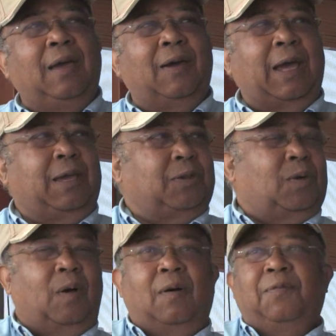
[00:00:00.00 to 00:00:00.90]
And I get the
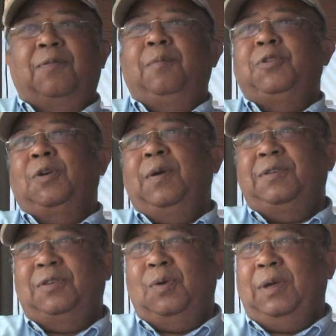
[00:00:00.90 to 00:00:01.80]
call from Joe. He
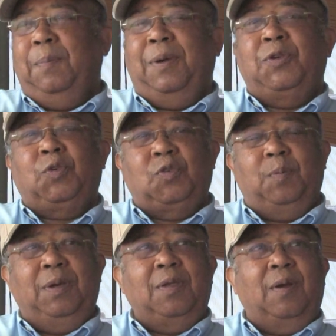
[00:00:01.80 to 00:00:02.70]
says, "Okay, Petros
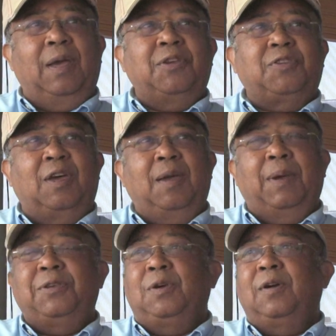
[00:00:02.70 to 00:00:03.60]
will be there at X time."
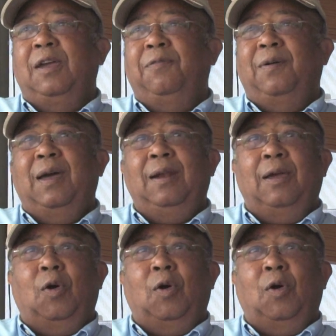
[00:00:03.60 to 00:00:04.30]
I say, "Okay, fine.